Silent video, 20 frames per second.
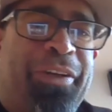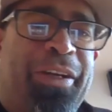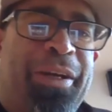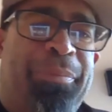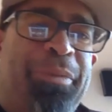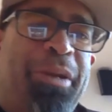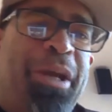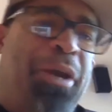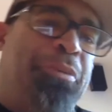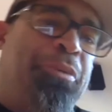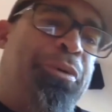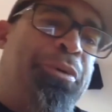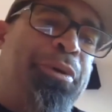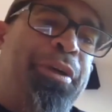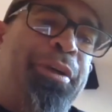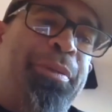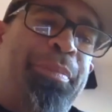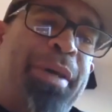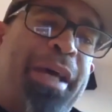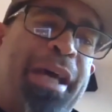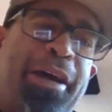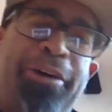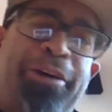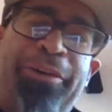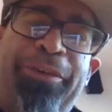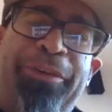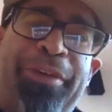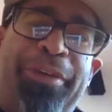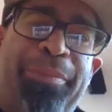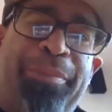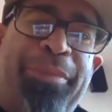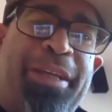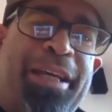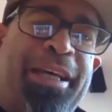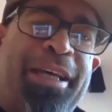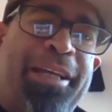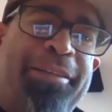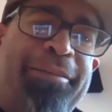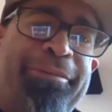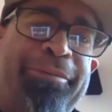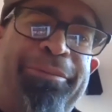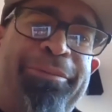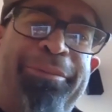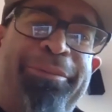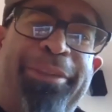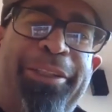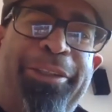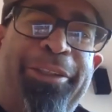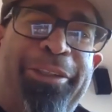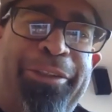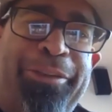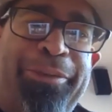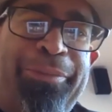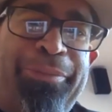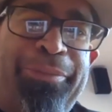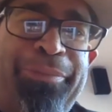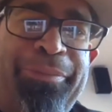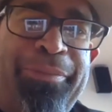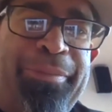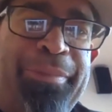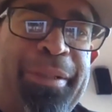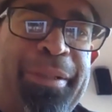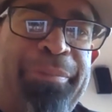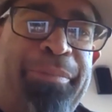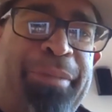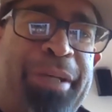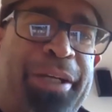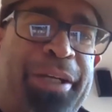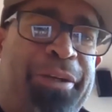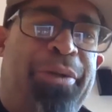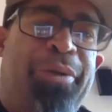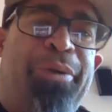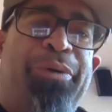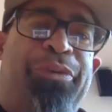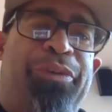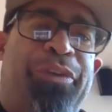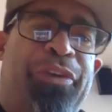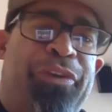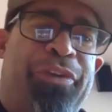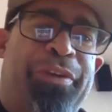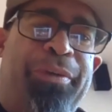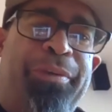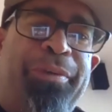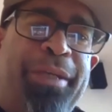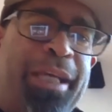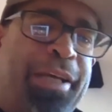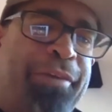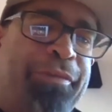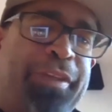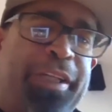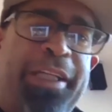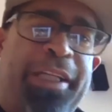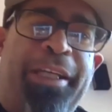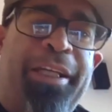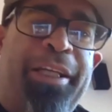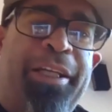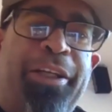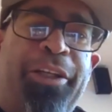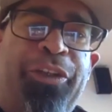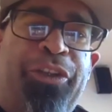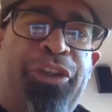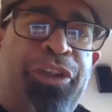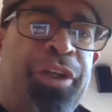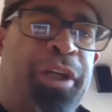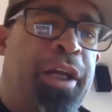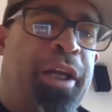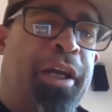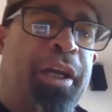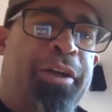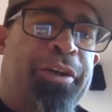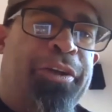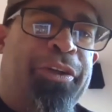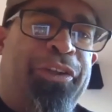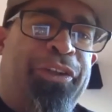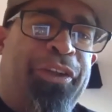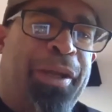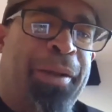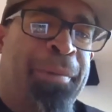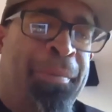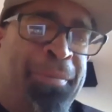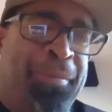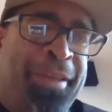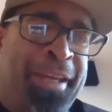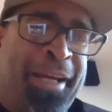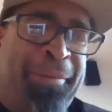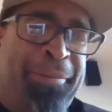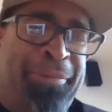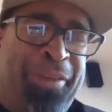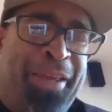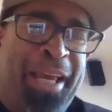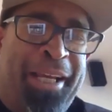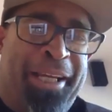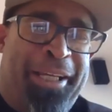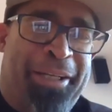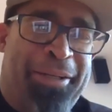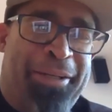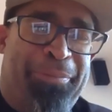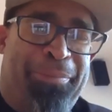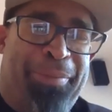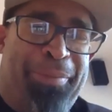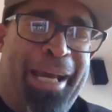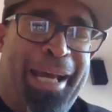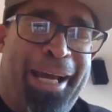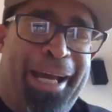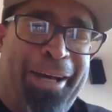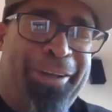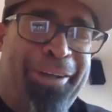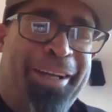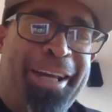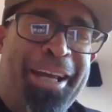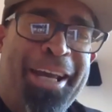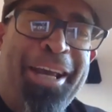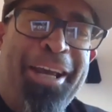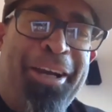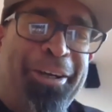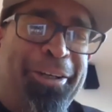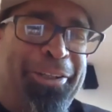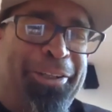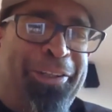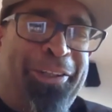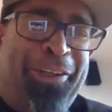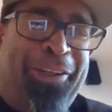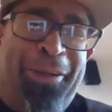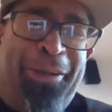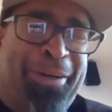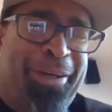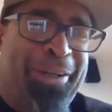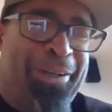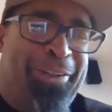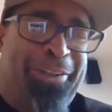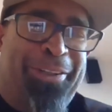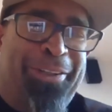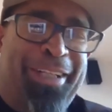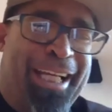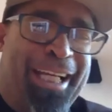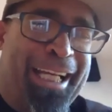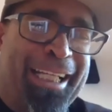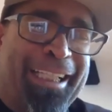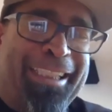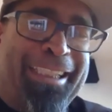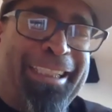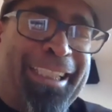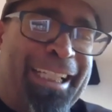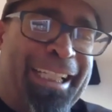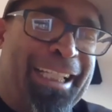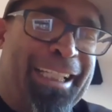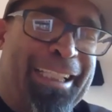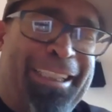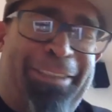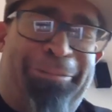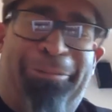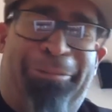I'm not worried about, and I'm not, you know, my nose isn't having an itch or something that I'm thinking about or some other nonsense.